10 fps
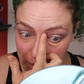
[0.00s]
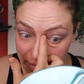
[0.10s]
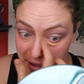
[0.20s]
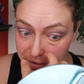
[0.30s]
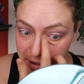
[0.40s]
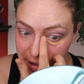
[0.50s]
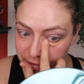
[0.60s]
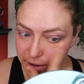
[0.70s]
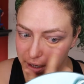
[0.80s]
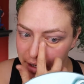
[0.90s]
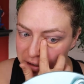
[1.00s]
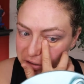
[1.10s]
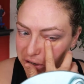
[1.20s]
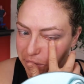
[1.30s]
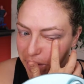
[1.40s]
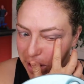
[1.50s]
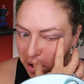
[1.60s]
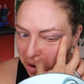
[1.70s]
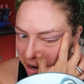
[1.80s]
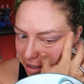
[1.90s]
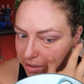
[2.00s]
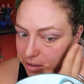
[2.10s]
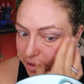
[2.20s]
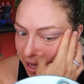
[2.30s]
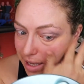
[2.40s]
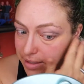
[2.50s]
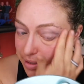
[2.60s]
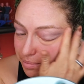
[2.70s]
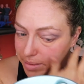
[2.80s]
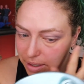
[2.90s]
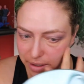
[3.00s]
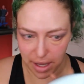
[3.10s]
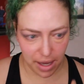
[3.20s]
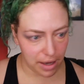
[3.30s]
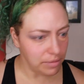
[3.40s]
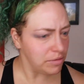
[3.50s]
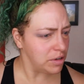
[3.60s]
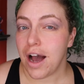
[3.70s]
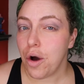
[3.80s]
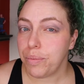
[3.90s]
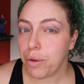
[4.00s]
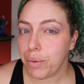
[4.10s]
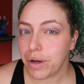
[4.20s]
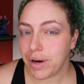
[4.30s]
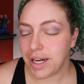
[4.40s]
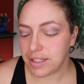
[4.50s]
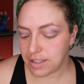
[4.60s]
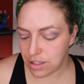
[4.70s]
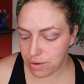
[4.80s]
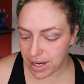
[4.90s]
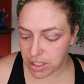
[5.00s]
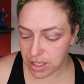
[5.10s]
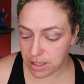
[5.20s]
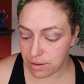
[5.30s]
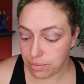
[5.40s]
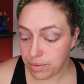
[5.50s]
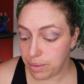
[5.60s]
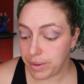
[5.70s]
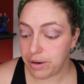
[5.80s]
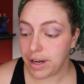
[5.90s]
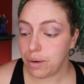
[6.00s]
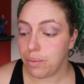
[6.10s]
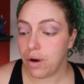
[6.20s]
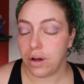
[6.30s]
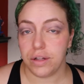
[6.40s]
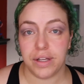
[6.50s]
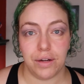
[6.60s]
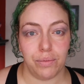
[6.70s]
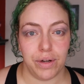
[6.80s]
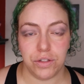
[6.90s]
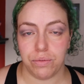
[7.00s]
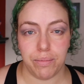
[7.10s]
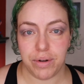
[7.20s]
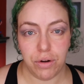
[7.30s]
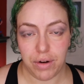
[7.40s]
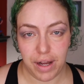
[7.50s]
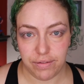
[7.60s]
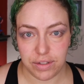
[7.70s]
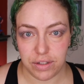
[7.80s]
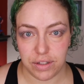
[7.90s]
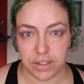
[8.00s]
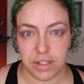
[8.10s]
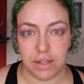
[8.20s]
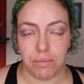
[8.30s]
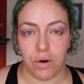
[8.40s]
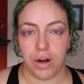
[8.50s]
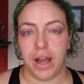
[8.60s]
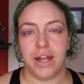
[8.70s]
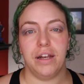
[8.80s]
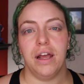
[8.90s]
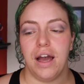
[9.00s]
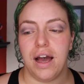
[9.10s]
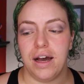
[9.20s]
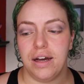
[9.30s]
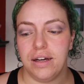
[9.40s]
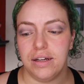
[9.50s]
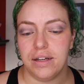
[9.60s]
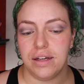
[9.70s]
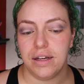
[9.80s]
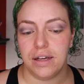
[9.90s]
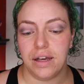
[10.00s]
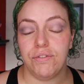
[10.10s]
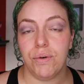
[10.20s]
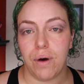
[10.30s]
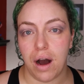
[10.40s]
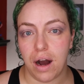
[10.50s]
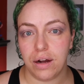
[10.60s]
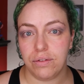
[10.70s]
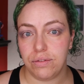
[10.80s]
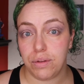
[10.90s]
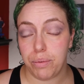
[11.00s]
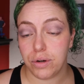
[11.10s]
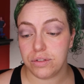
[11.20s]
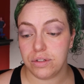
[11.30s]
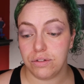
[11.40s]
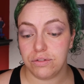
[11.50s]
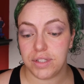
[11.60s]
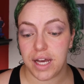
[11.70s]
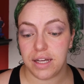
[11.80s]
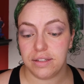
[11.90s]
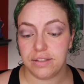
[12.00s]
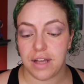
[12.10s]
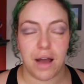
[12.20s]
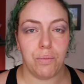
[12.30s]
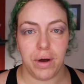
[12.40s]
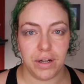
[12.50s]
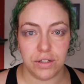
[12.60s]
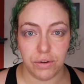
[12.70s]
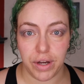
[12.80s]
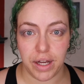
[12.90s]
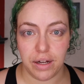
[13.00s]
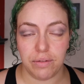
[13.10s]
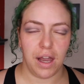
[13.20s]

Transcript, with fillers: I'm thankful to live in a country where I can do that and be okay hope that we create a situation, that we create a world in which women don't have to do this anymore. And uh, if you are the person who says, I want to do it,